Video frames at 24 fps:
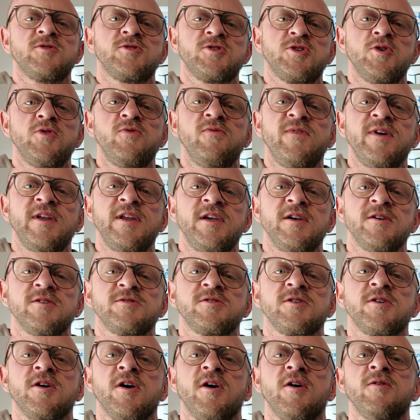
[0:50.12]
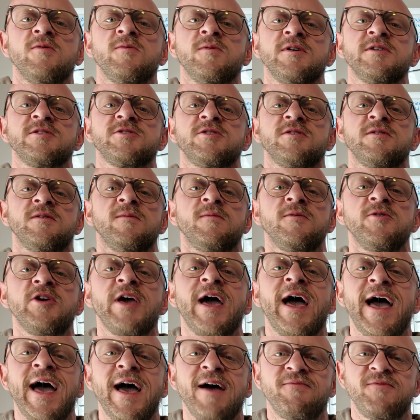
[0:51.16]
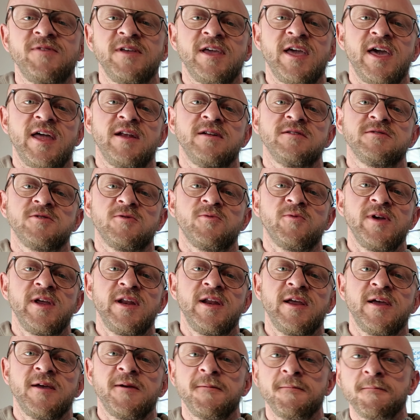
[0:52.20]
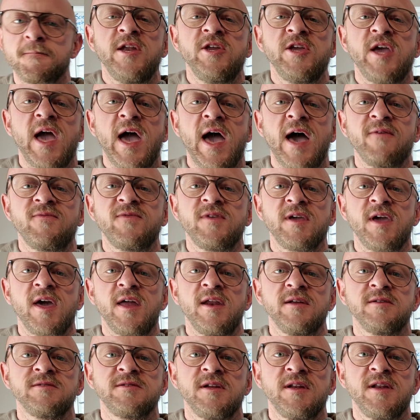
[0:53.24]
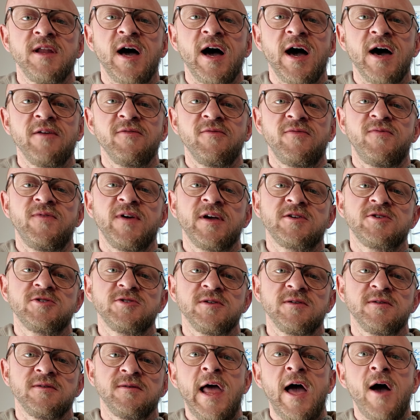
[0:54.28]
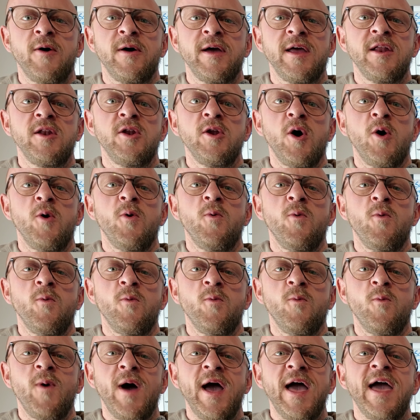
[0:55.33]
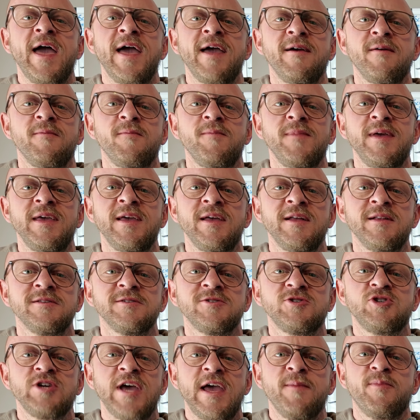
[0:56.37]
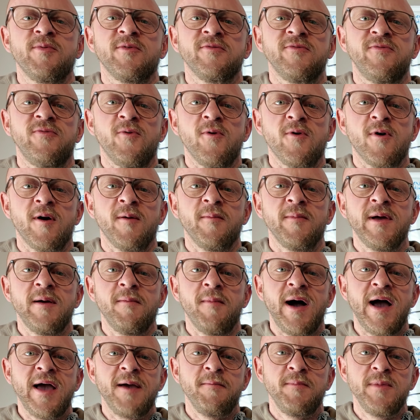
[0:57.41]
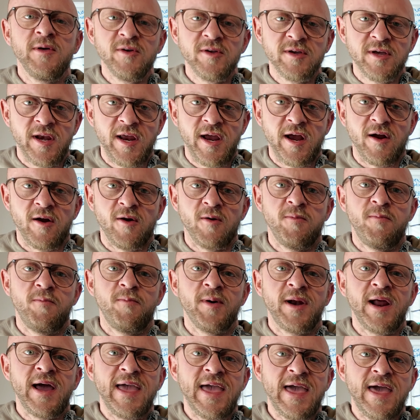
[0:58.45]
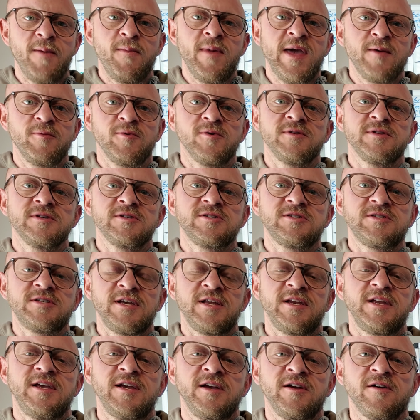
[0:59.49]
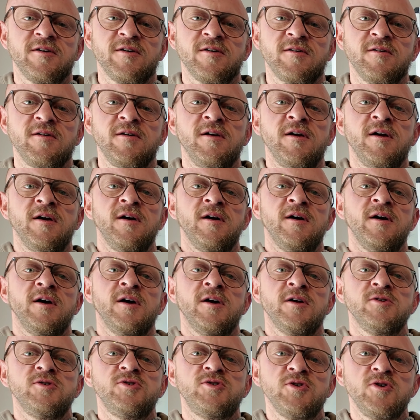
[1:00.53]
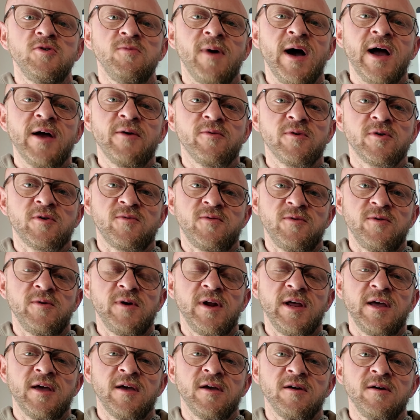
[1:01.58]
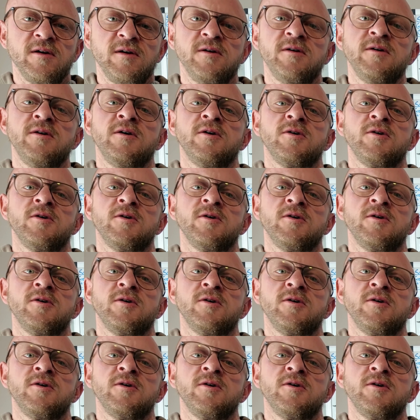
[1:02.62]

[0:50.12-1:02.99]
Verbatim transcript: two videos ago was you have to get into reading and you have to get into nonfiction. Now, in no way, means, shape, or form am I a millionaire, but I am able to sit here, do my recruiting,